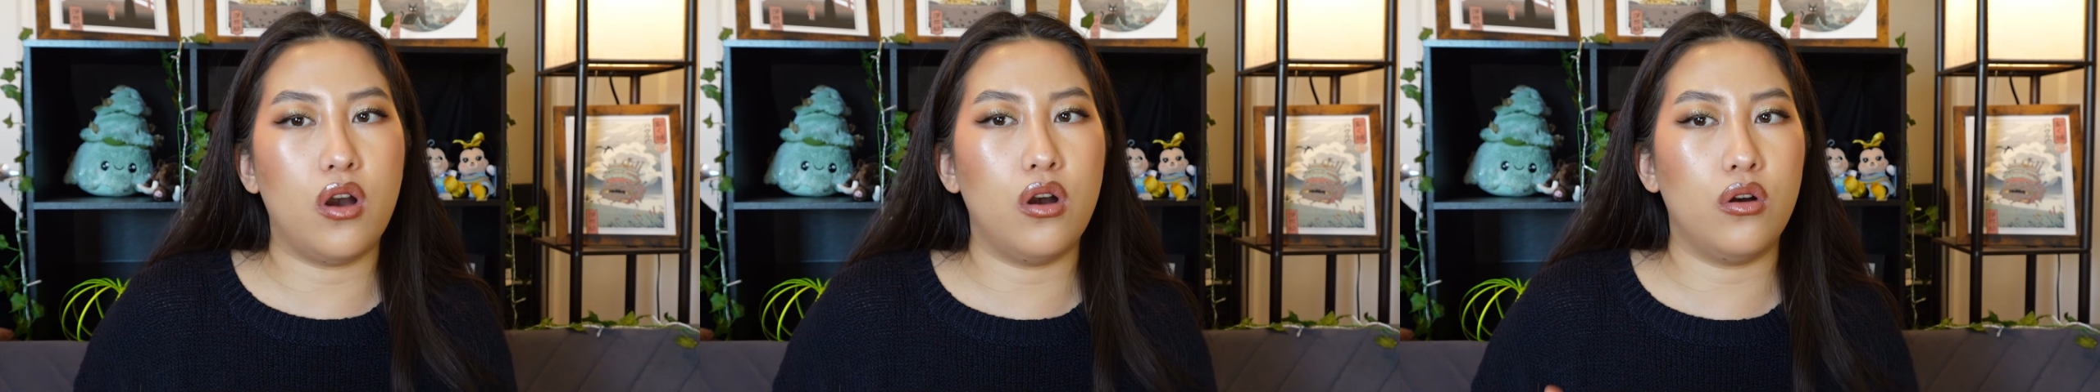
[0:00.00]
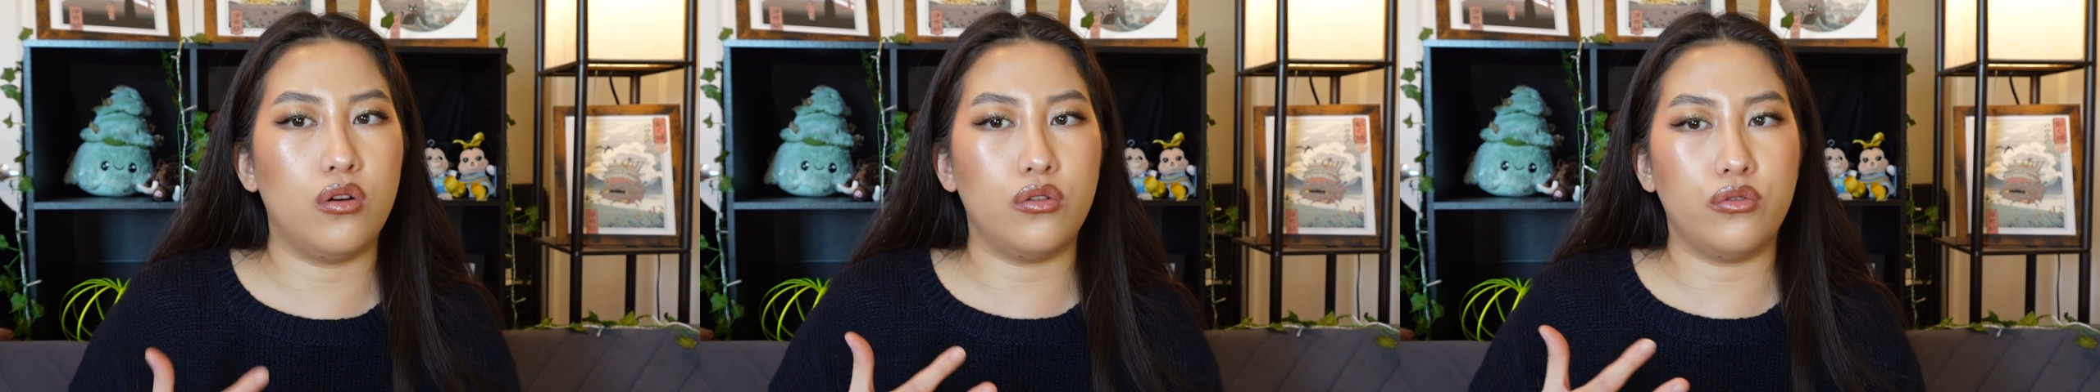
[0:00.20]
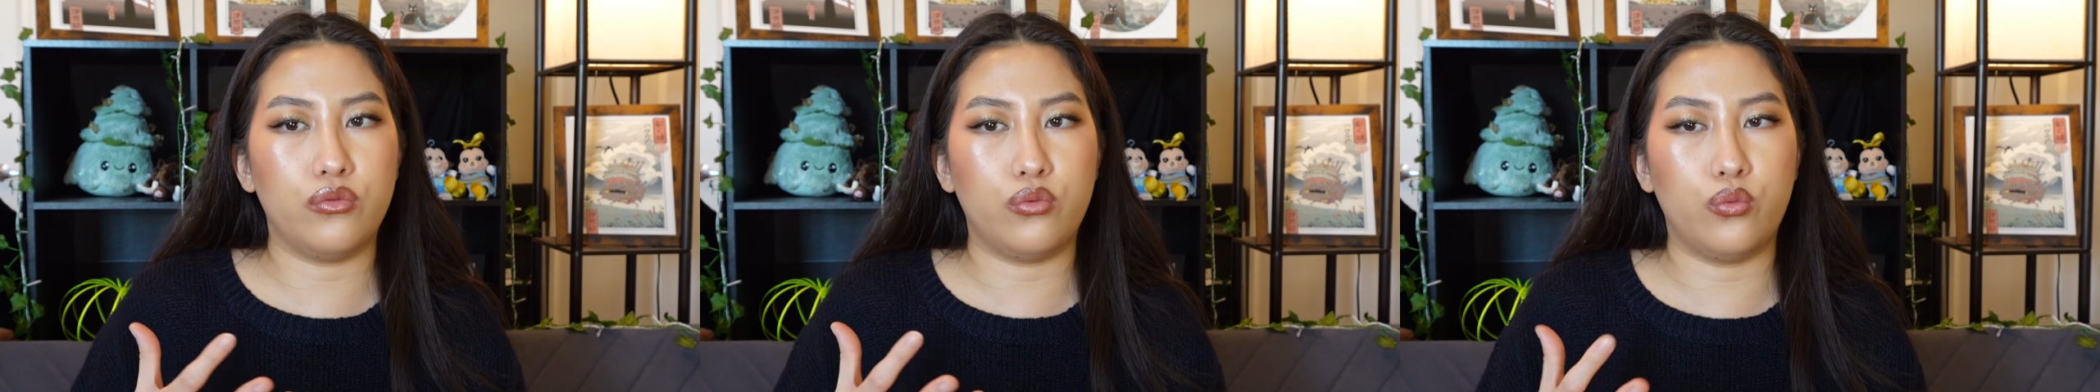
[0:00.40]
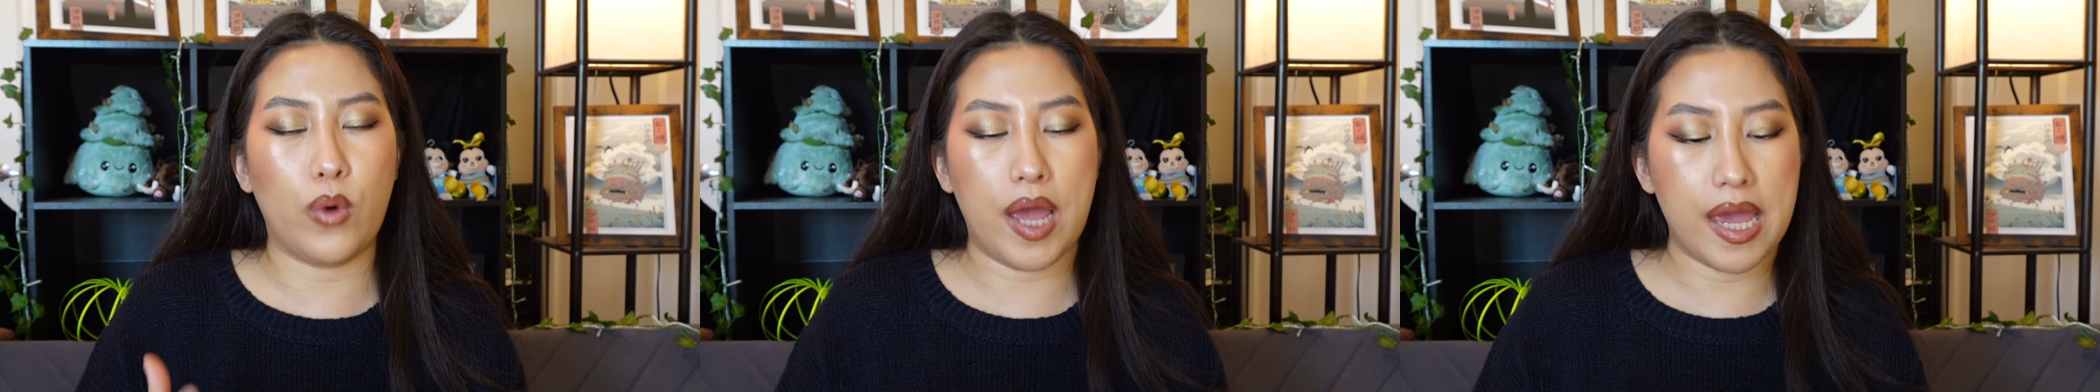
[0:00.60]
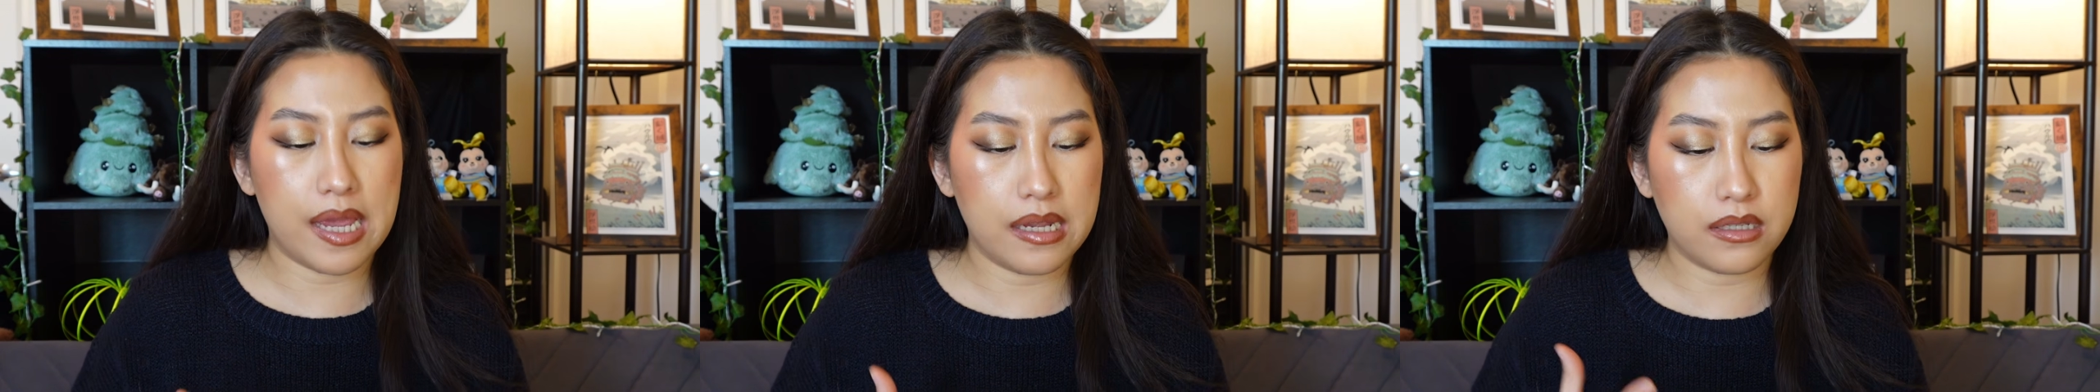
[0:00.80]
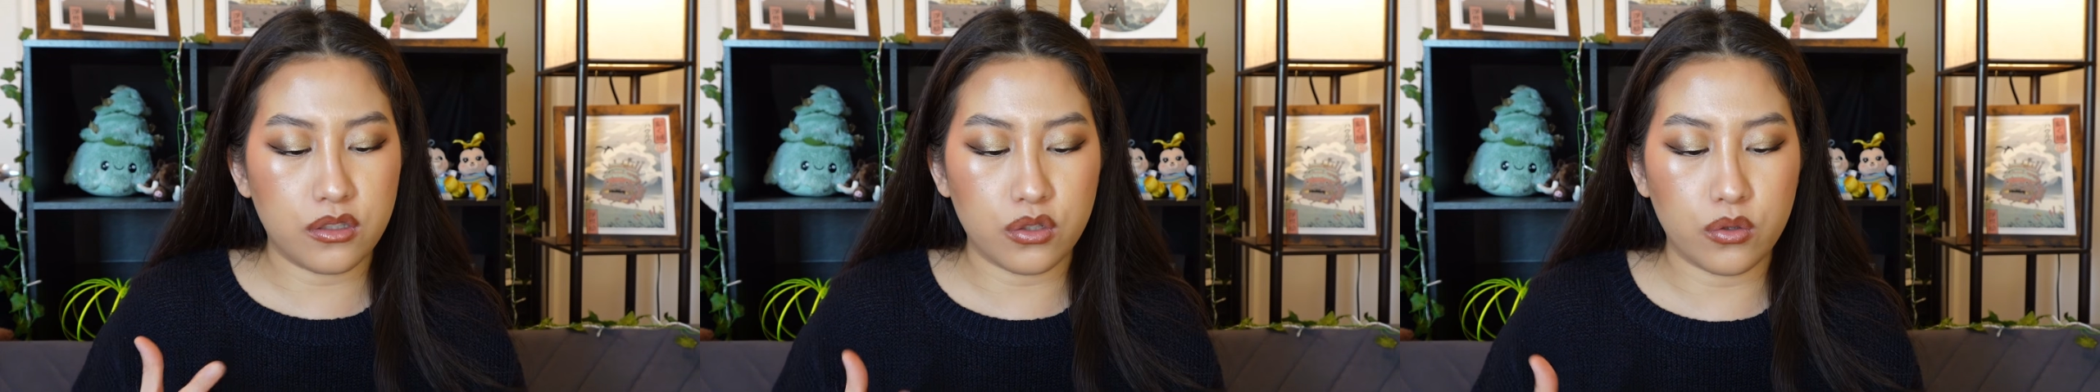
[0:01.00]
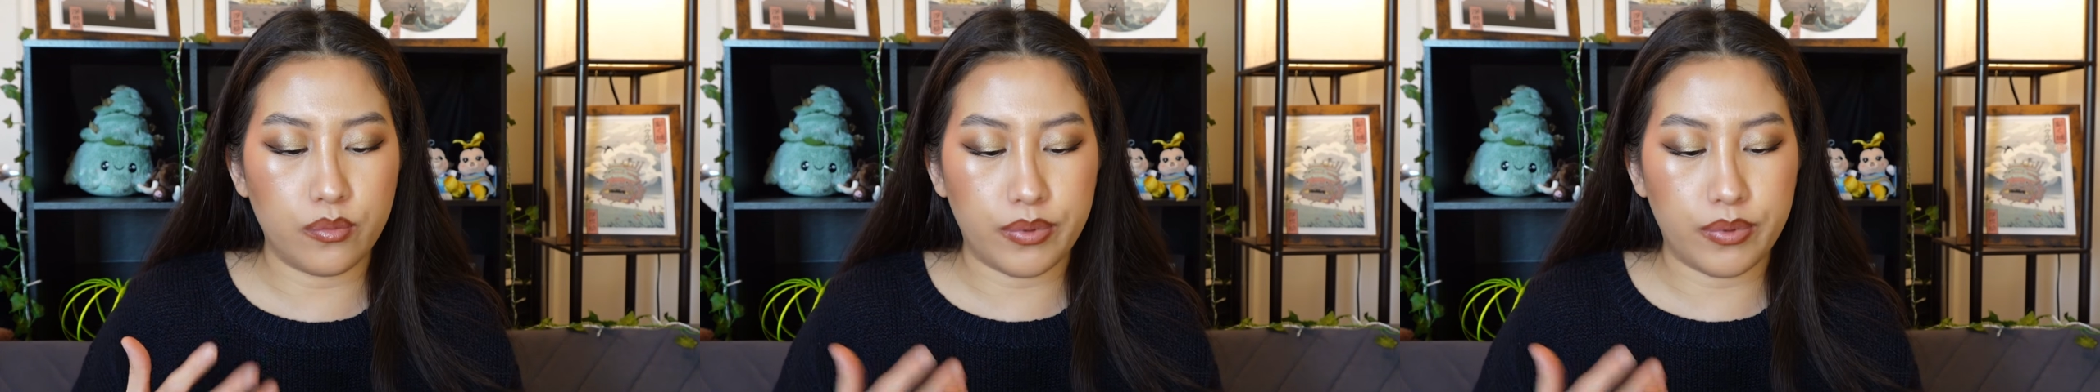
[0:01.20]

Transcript: a way to